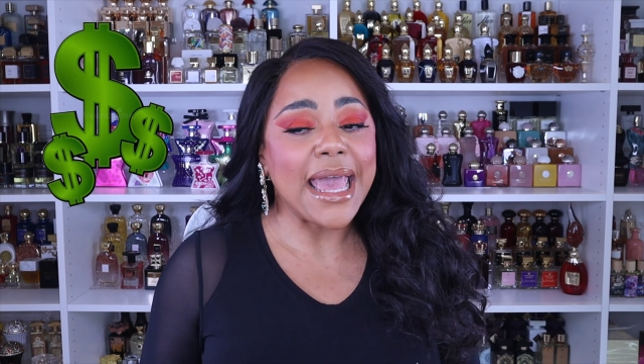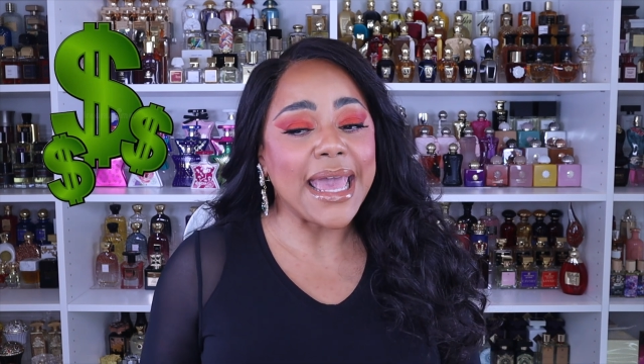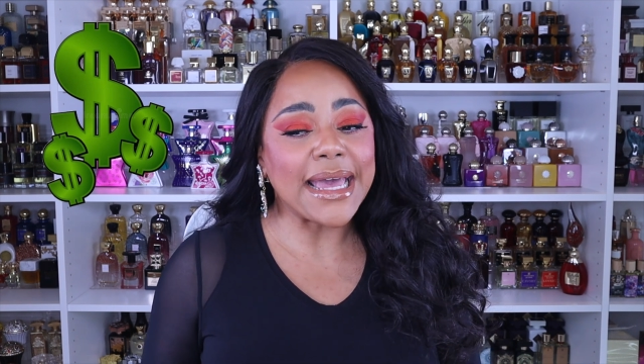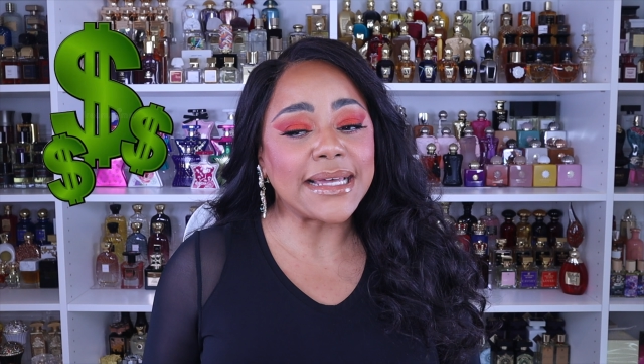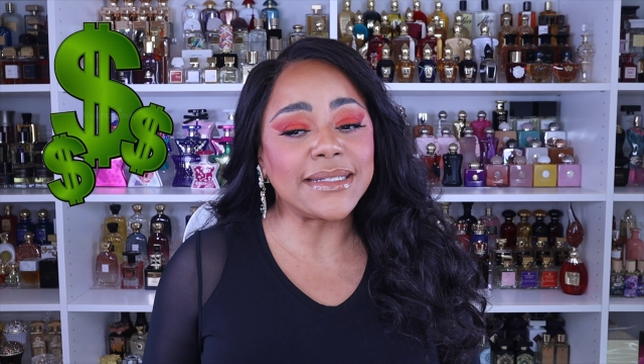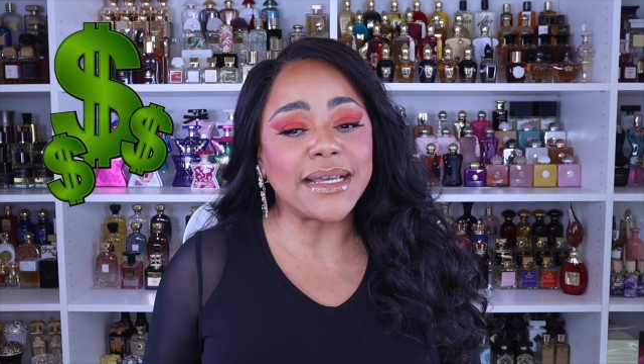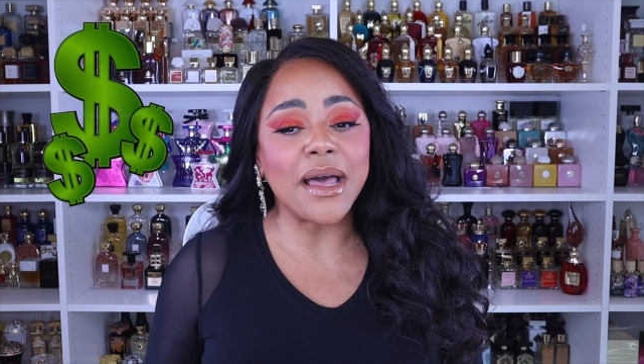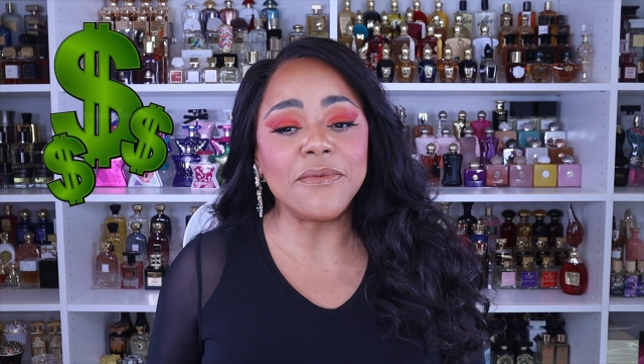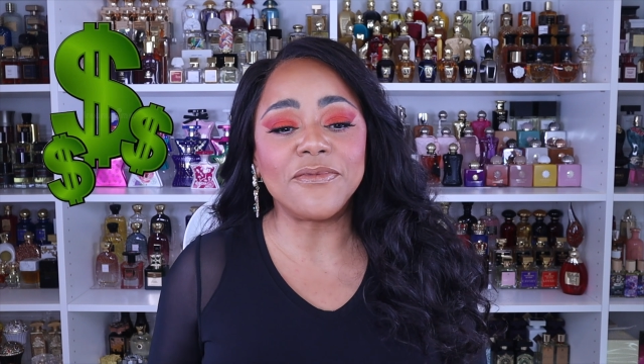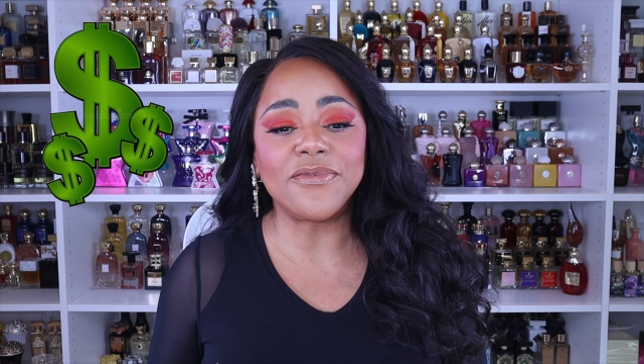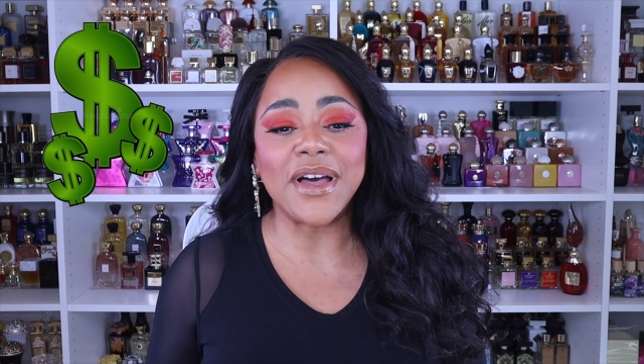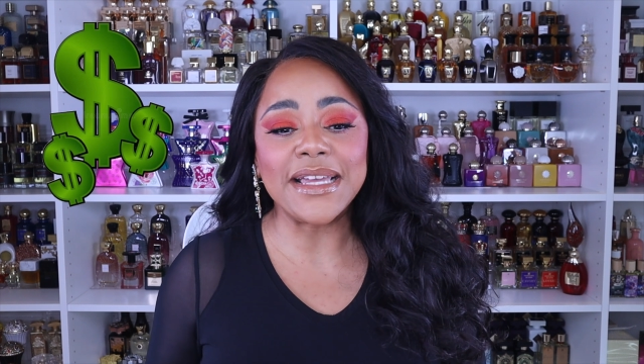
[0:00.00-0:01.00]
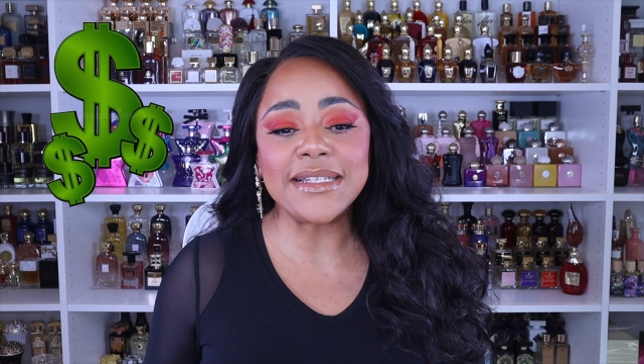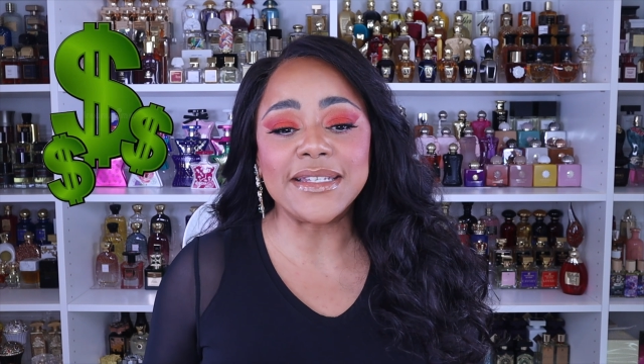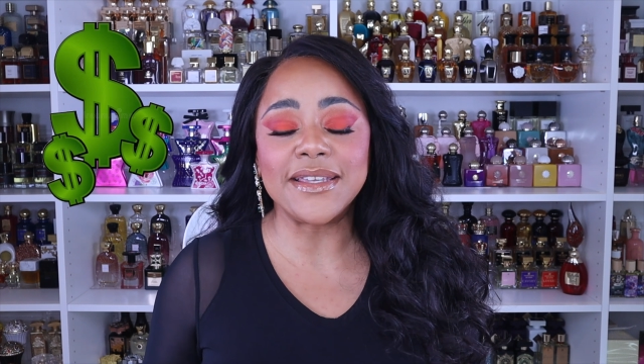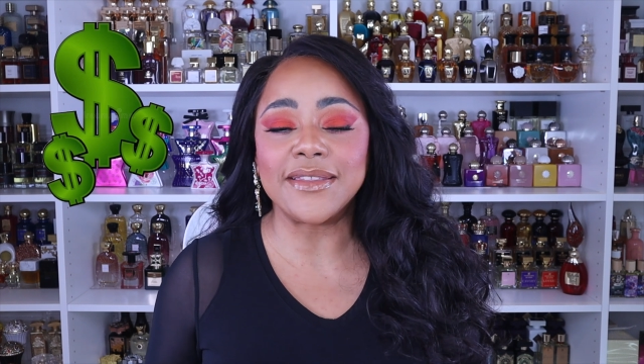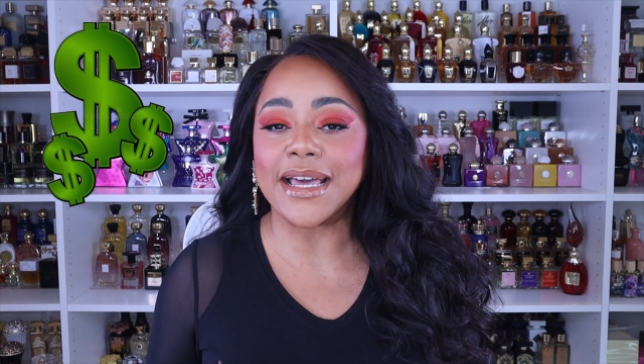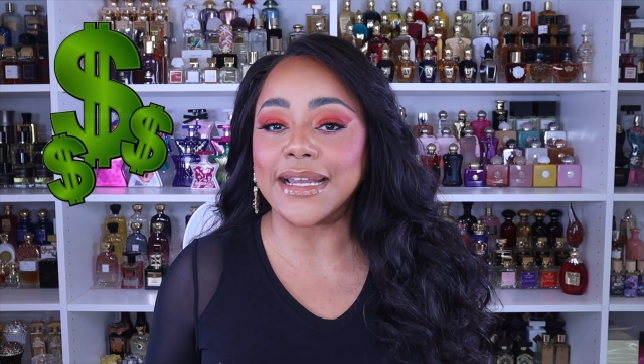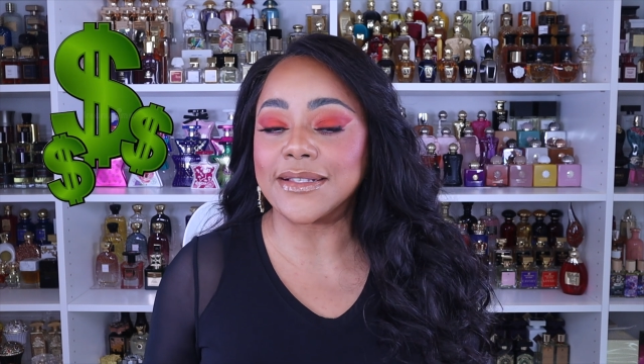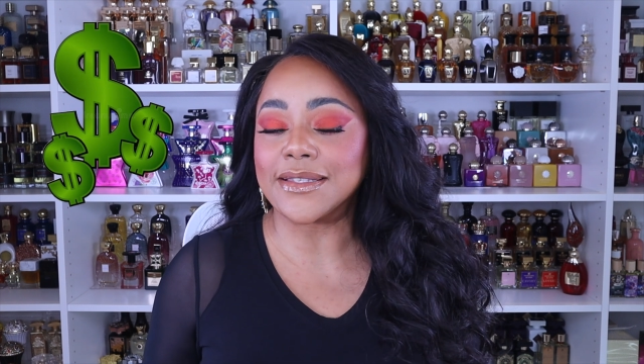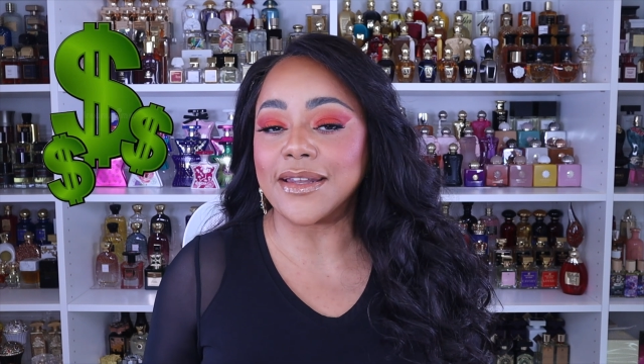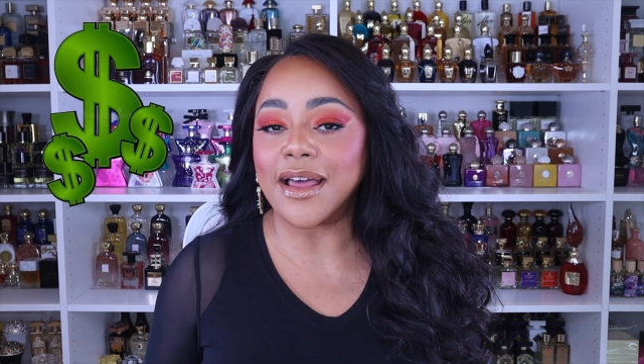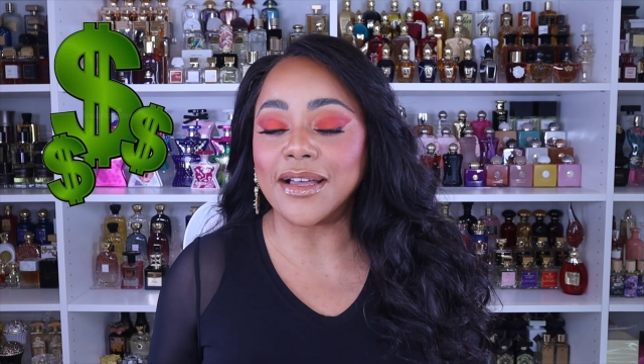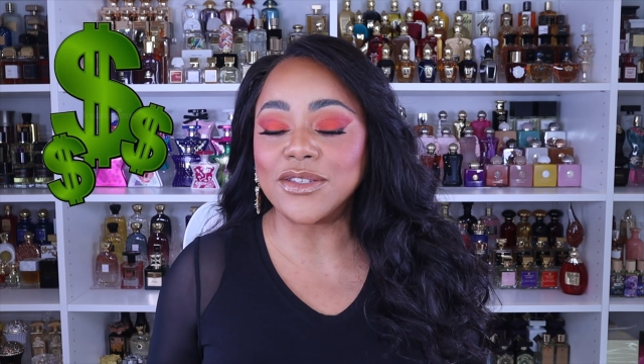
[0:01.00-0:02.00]
And I'm finding that
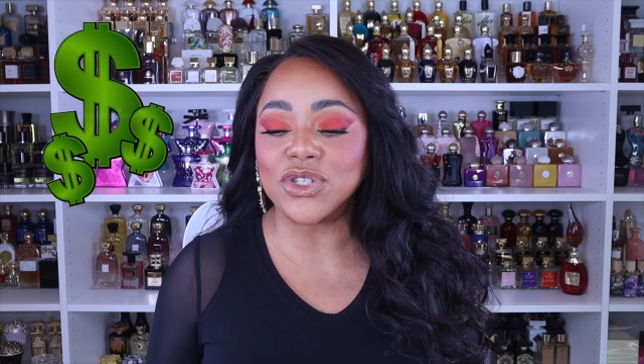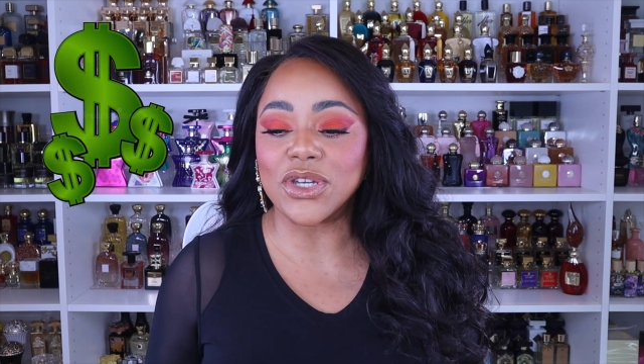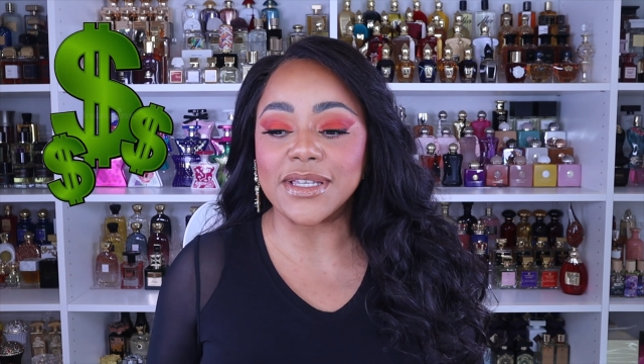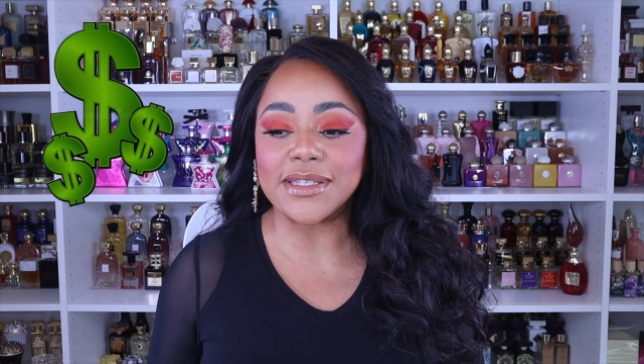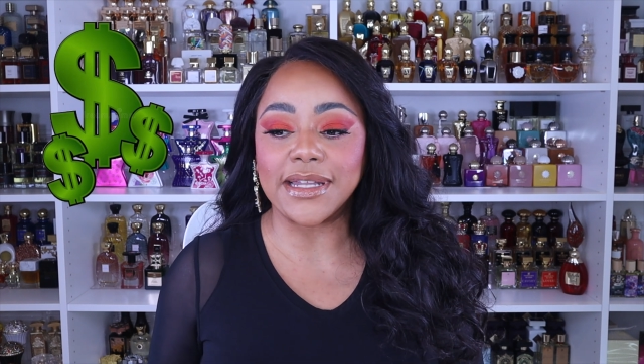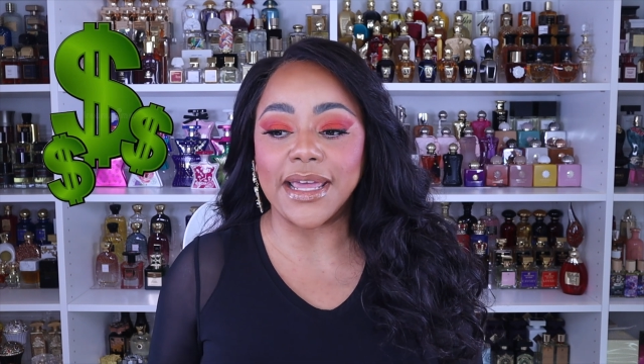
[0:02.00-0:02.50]
it's not just